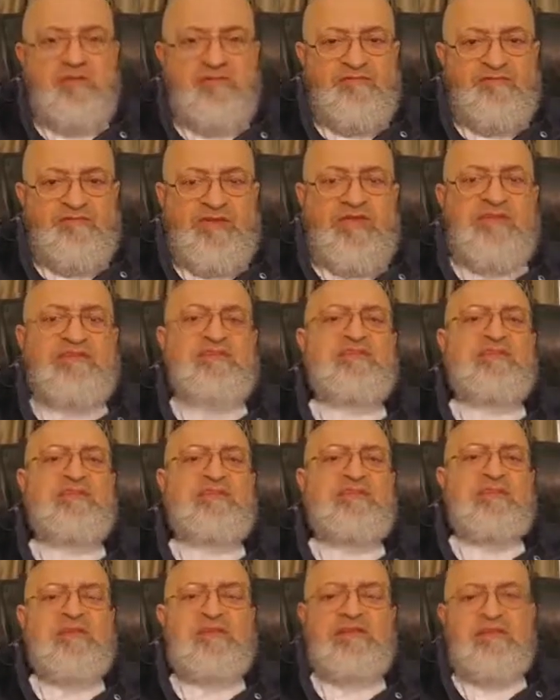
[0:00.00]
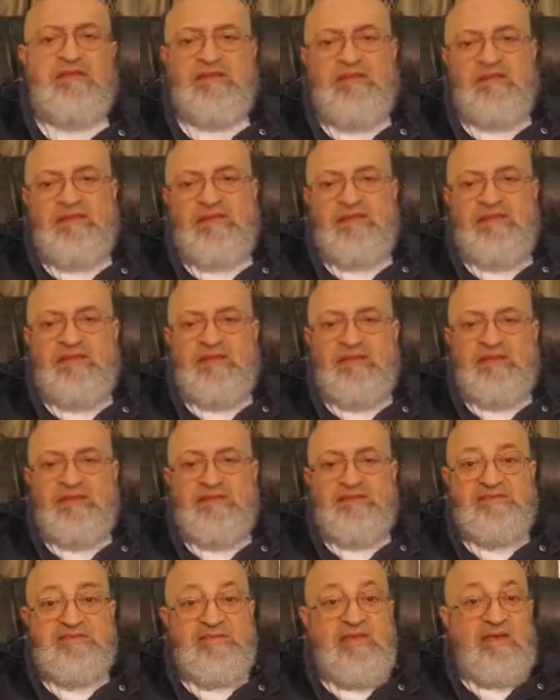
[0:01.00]
fasting,
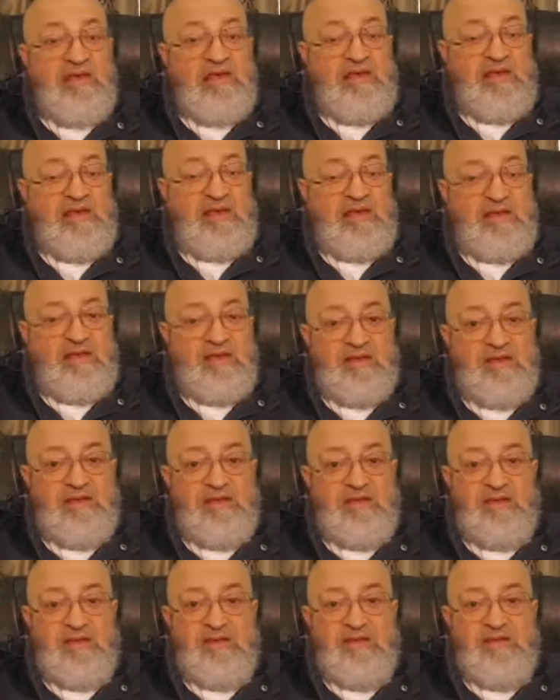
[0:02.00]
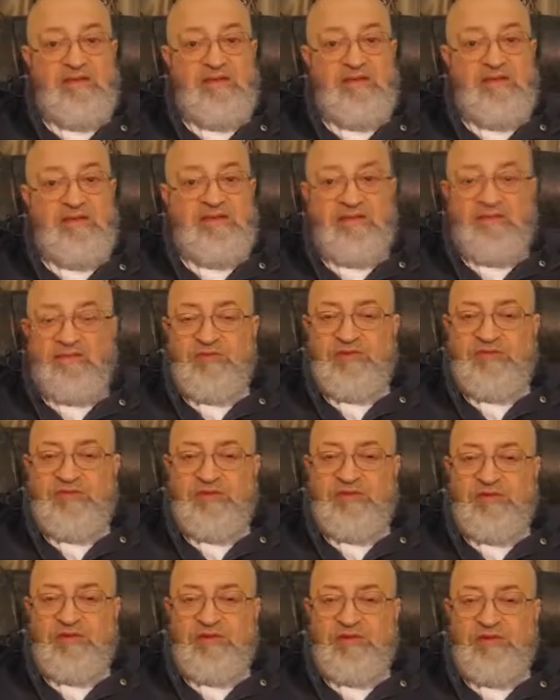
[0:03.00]
zakah, etc.,
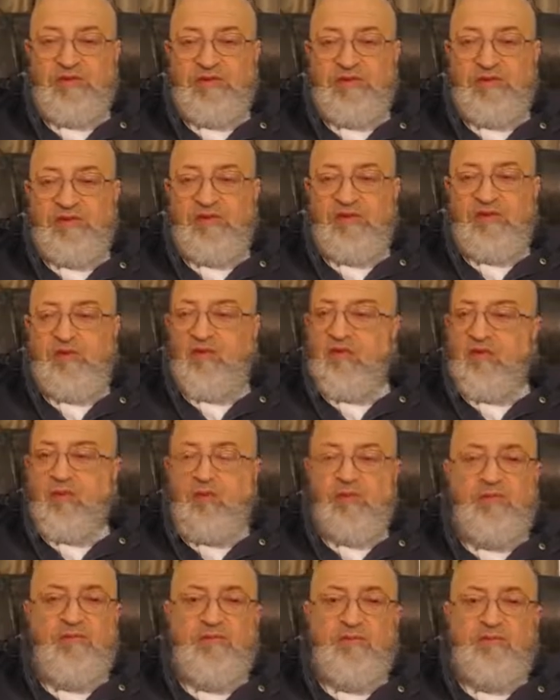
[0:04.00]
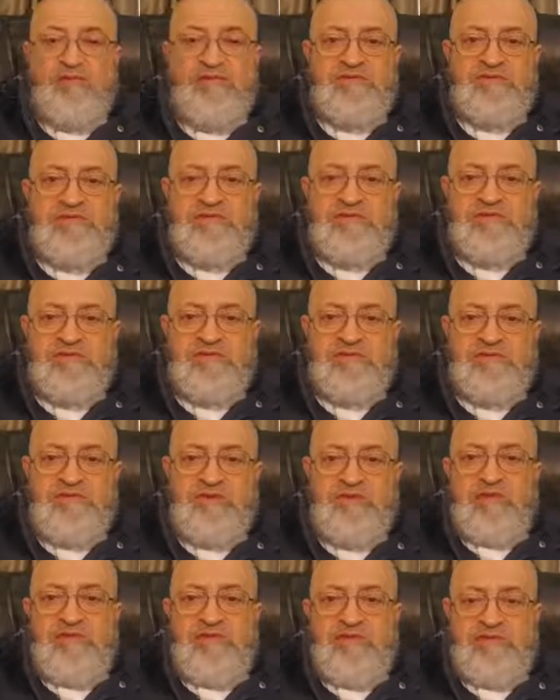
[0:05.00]
etc. All of those things,
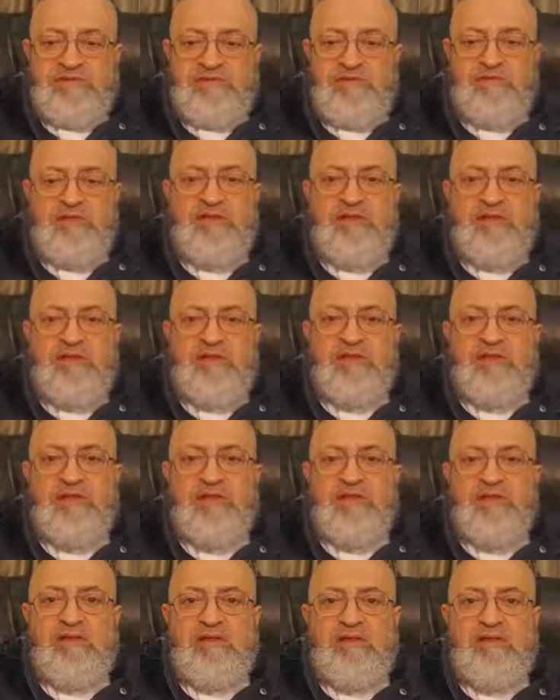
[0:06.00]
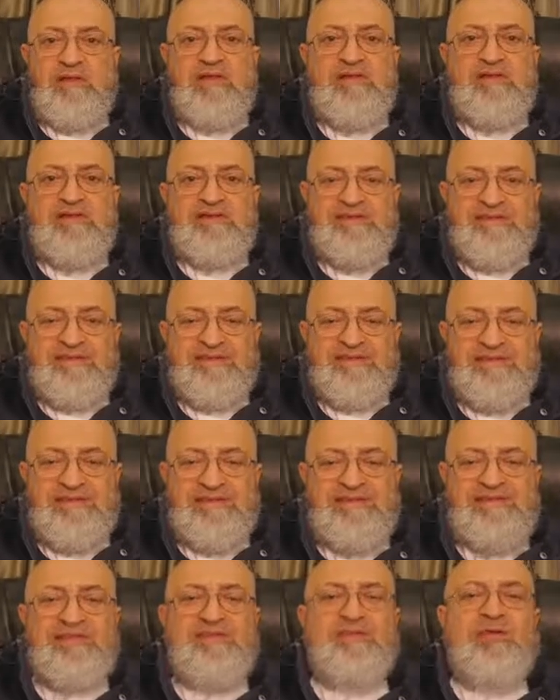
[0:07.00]
the Sunnah is
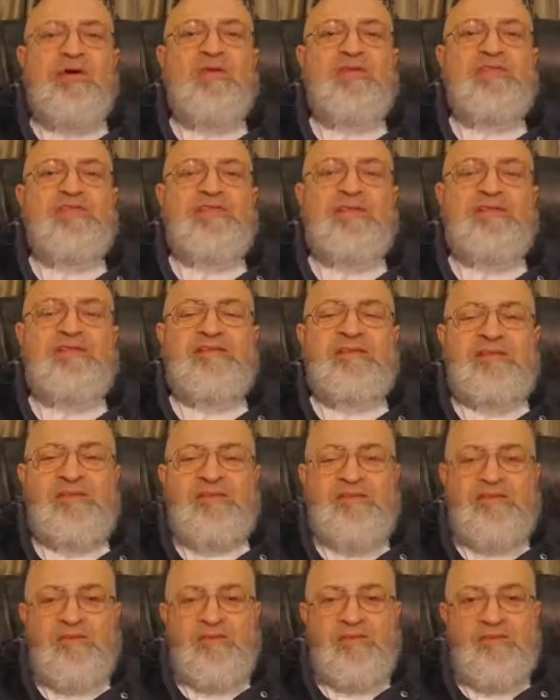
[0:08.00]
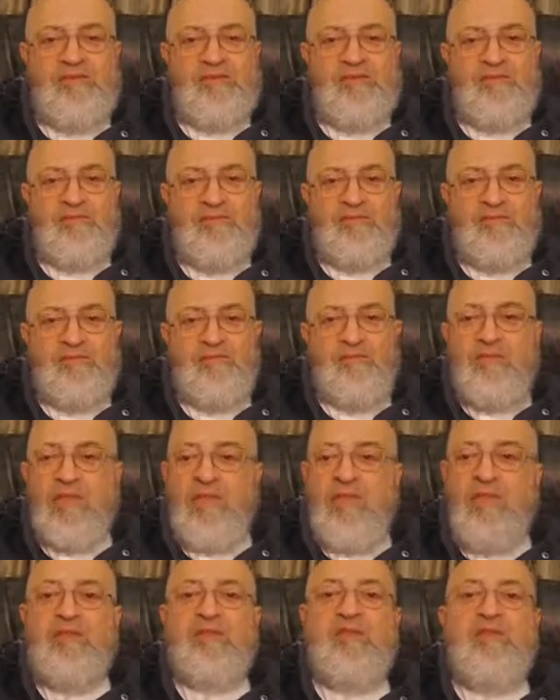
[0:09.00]
consistent authentically with them.
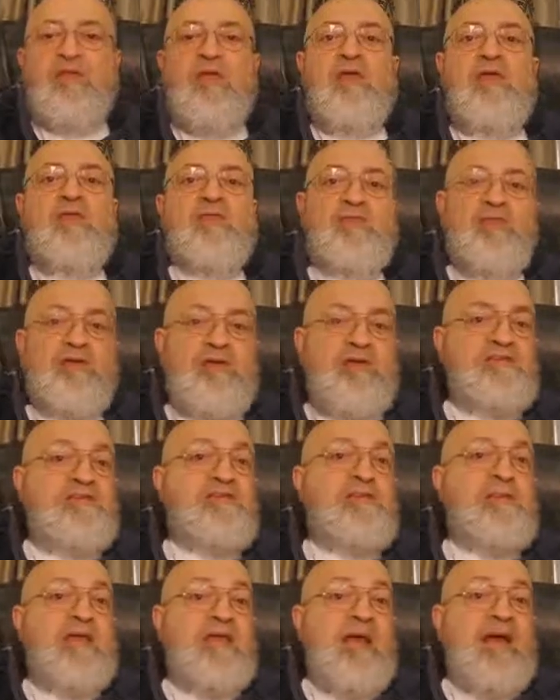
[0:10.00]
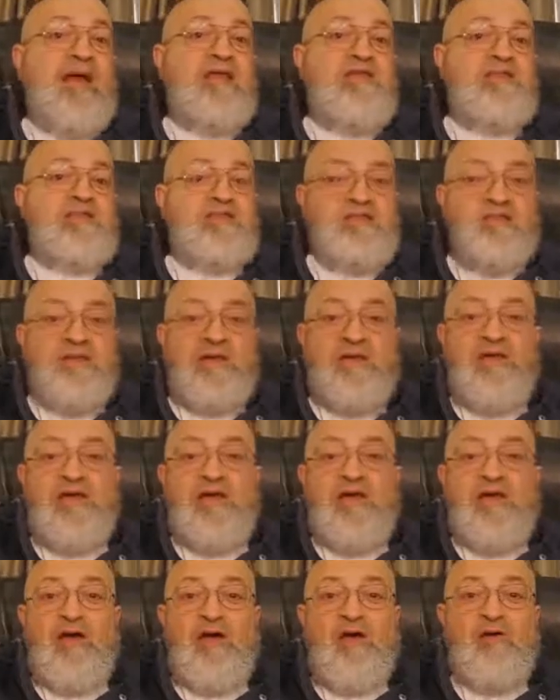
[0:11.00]
And there is a mechanism
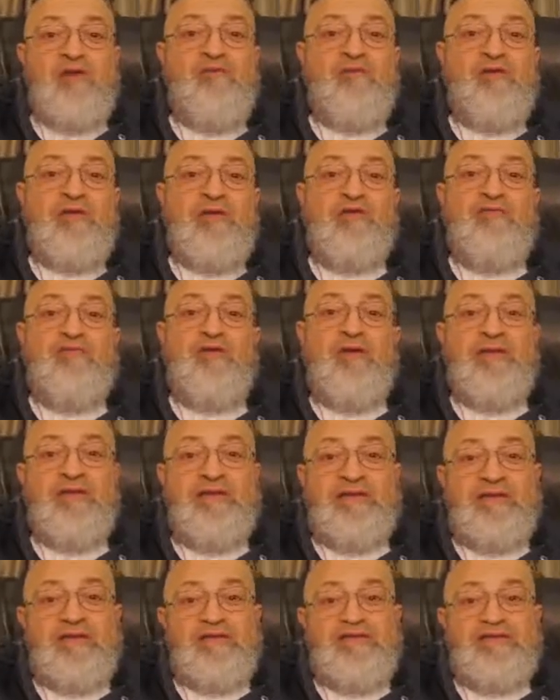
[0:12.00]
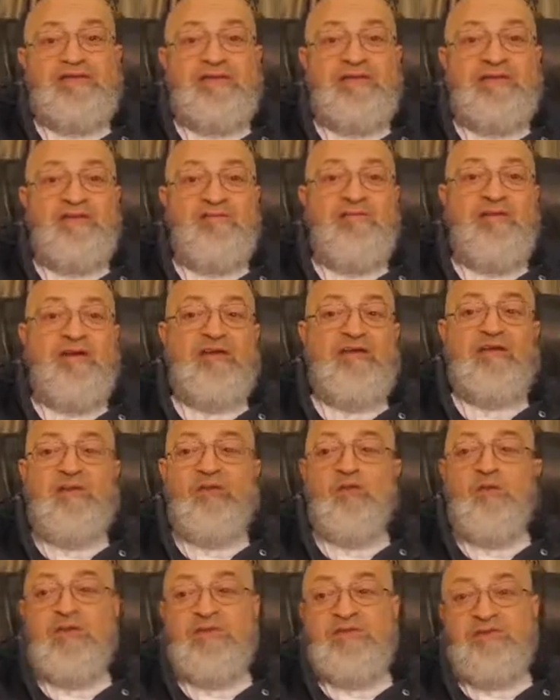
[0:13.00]
of verifying,
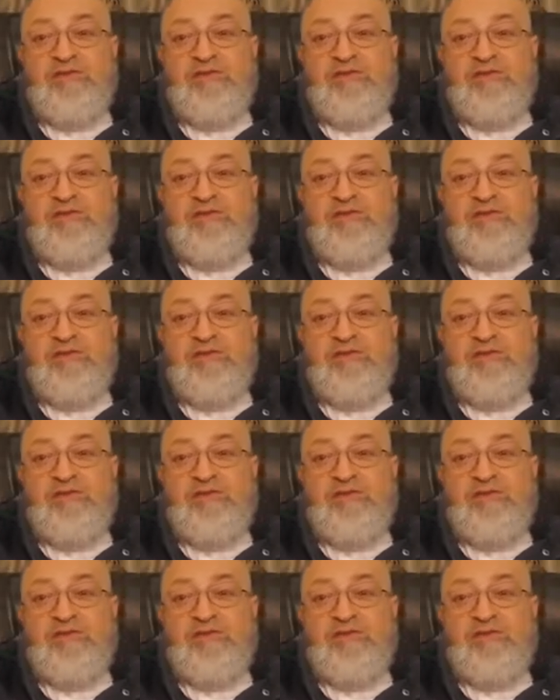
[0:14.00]
signifying what